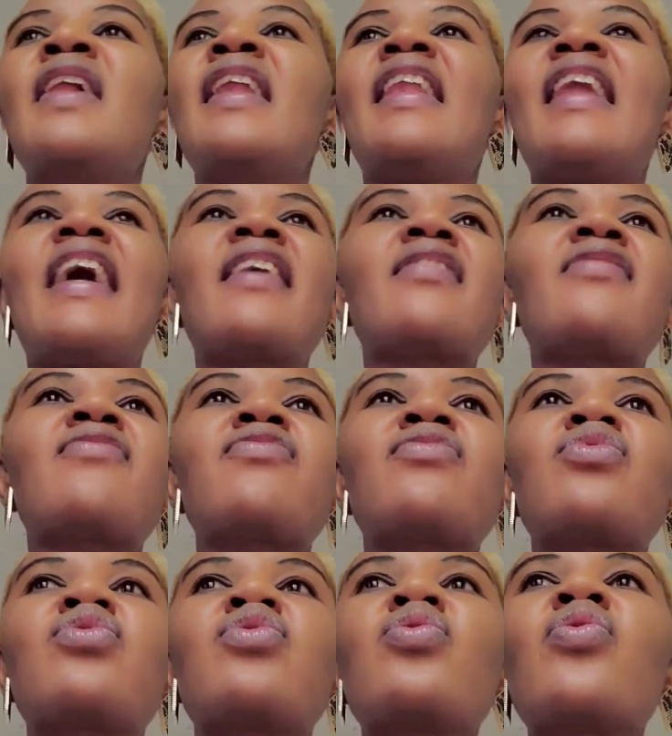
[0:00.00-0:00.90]
like
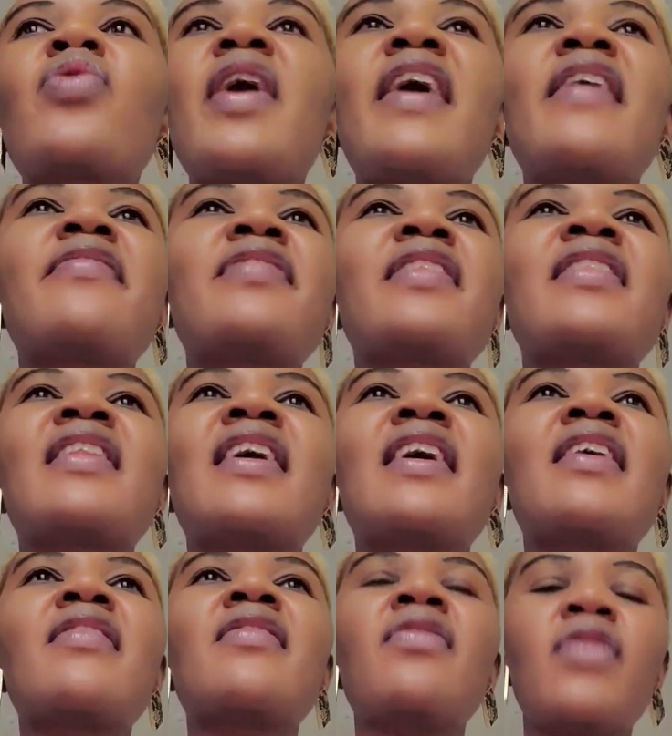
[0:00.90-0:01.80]
do
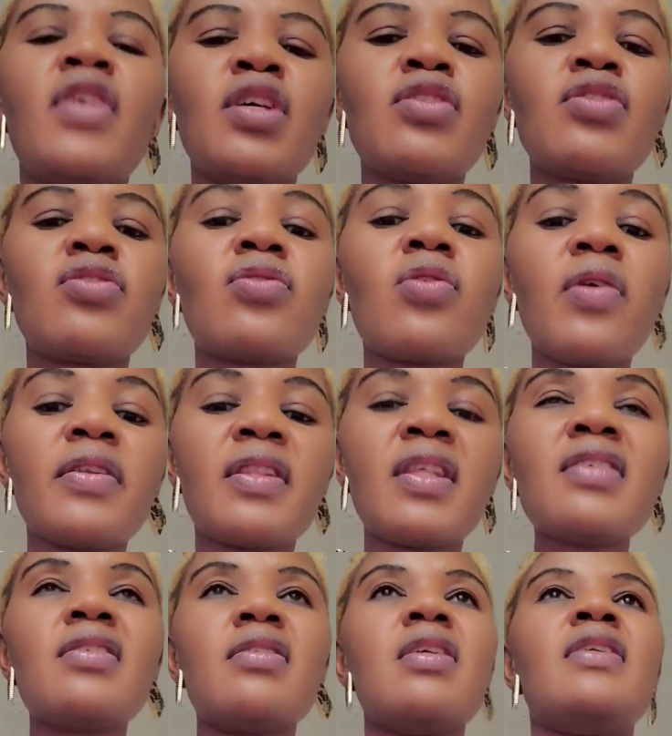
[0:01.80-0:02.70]
everything. So
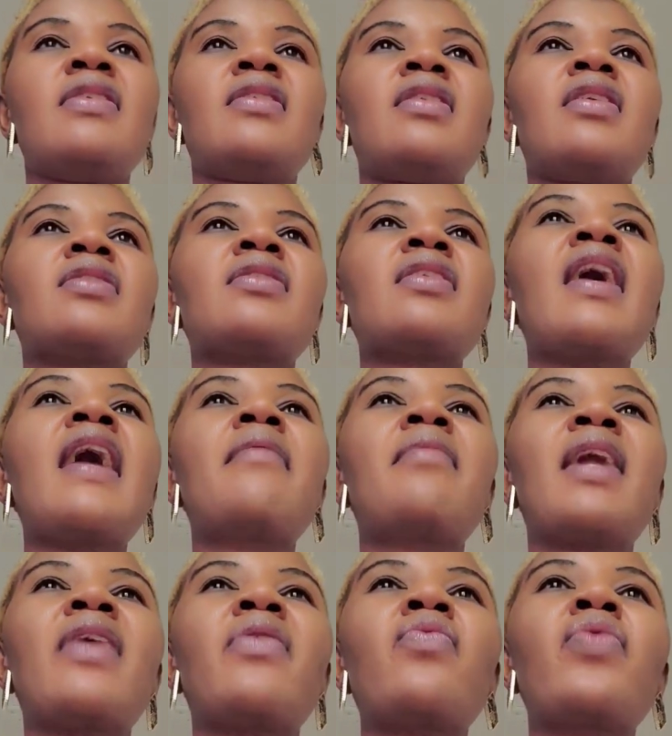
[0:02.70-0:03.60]
this is the
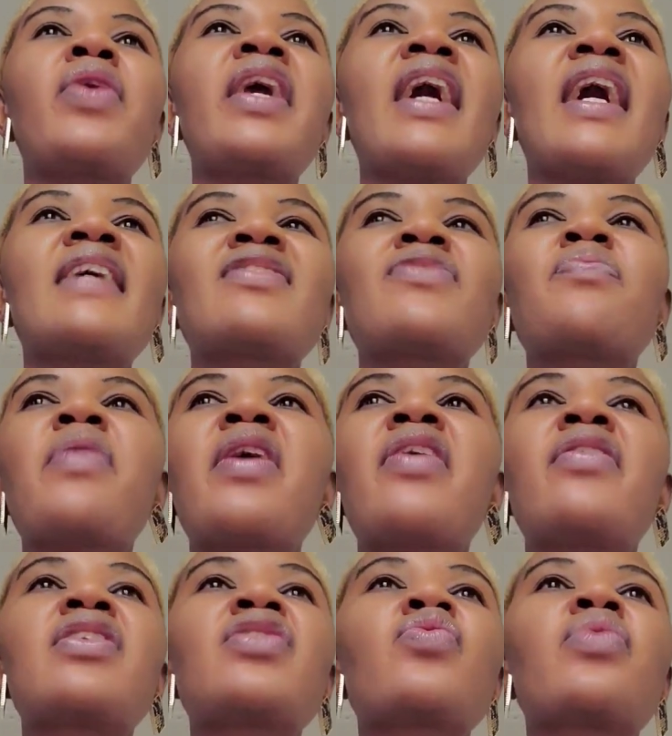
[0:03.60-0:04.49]
time, like, we as
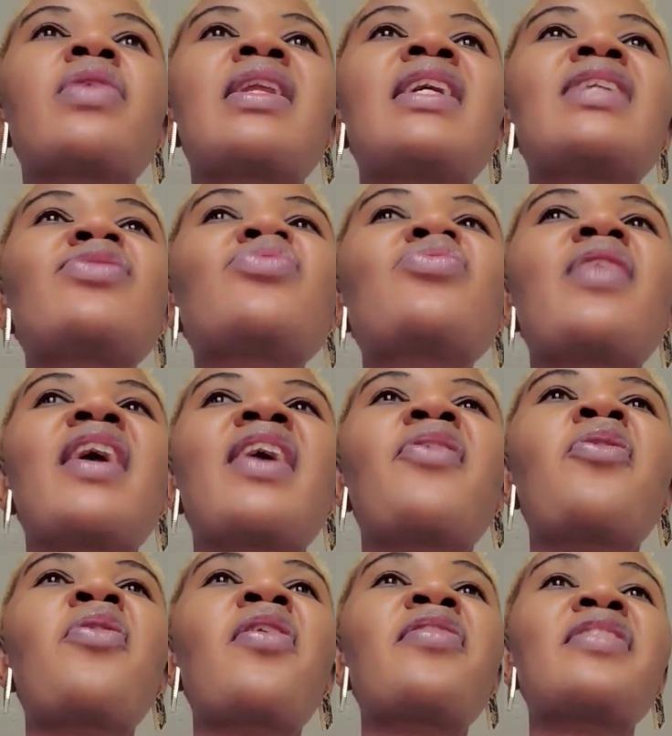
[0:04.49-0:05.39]
parents, we need to
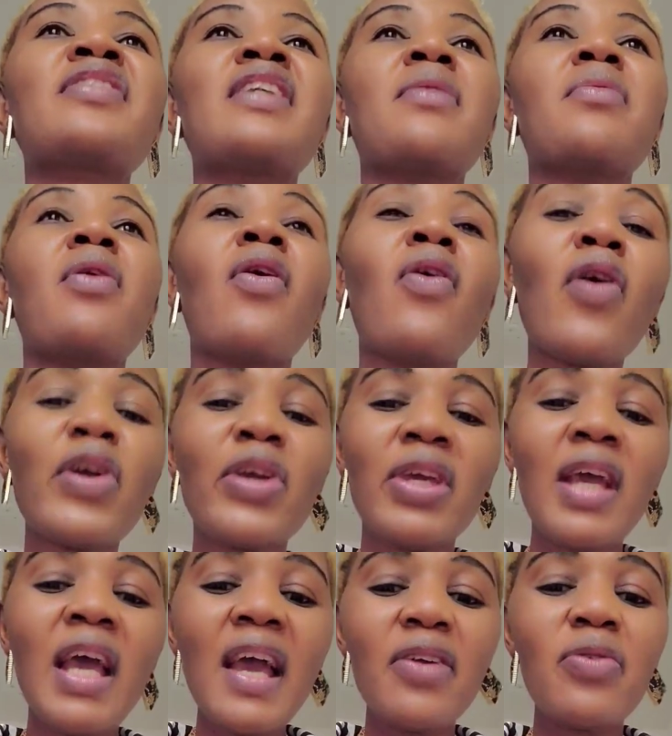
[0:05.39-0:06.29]
encourage them. Oh
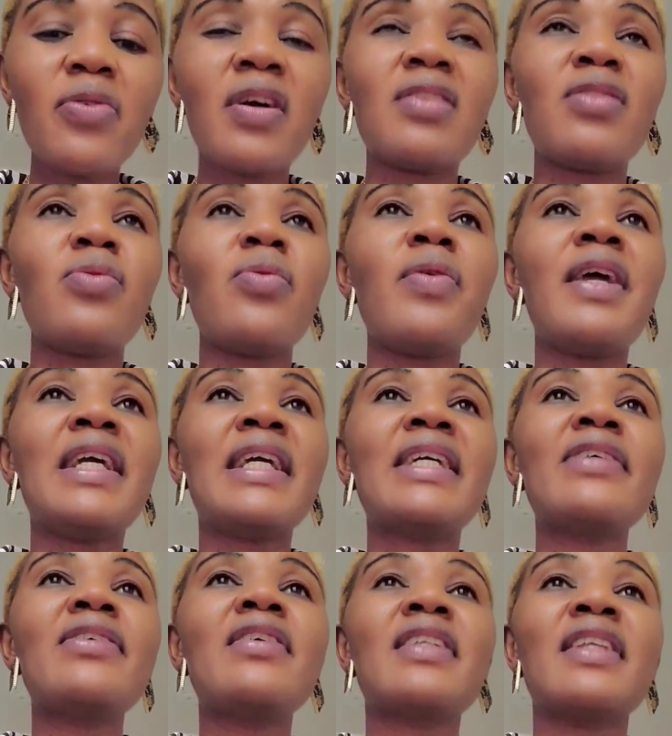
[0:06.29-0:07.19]
yeah, you are doing
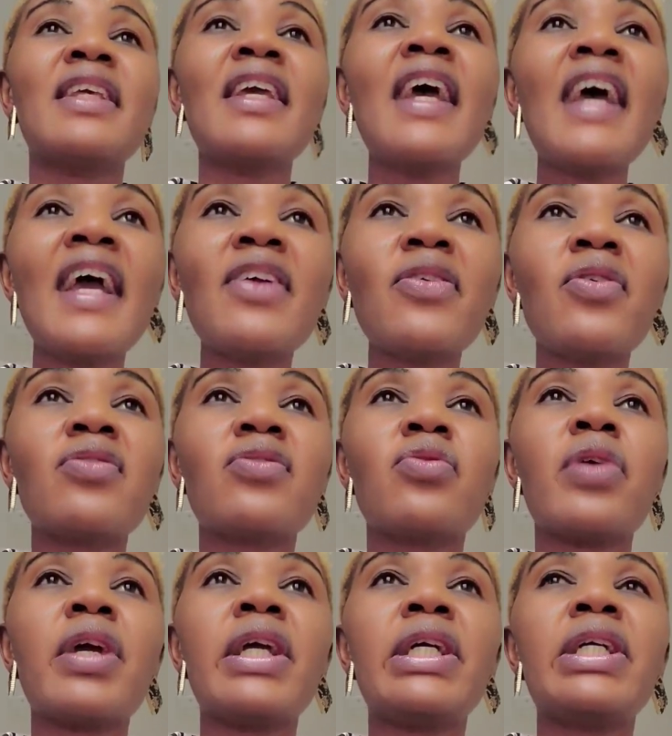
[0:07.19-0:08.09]
good. Yeah, you are
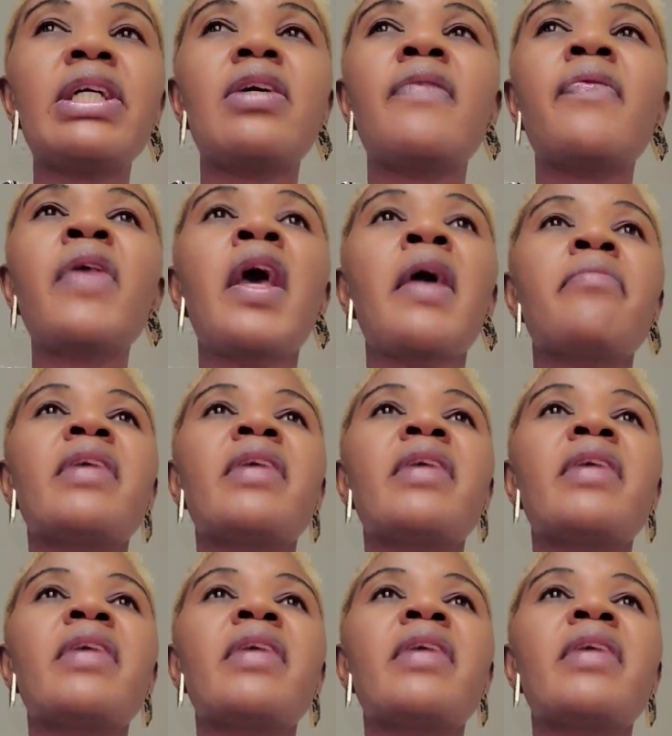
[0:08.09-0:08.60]
doing good.